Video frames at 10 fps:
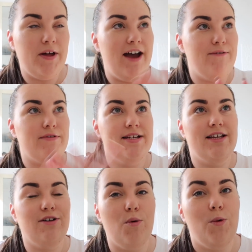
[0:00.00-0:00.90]
every
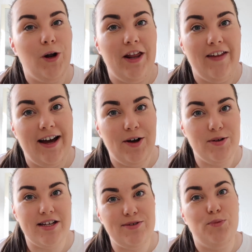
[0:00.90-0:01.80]
single wall in the
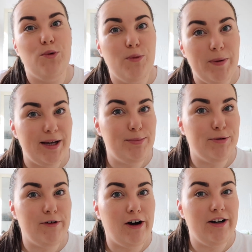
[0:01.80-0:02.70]
house has
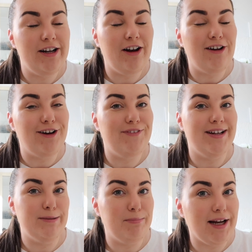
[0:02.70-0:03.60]
wallpaper on and a lot of it
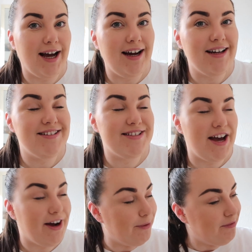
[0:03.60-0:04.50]
is black,
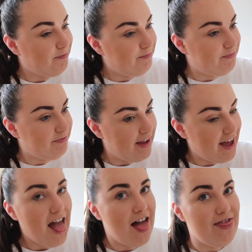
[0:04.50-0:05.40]
so
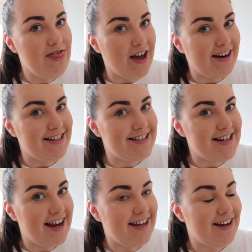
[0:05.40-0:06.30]
that needs
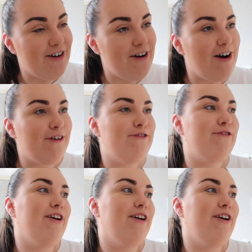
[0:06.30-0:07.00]
taking off.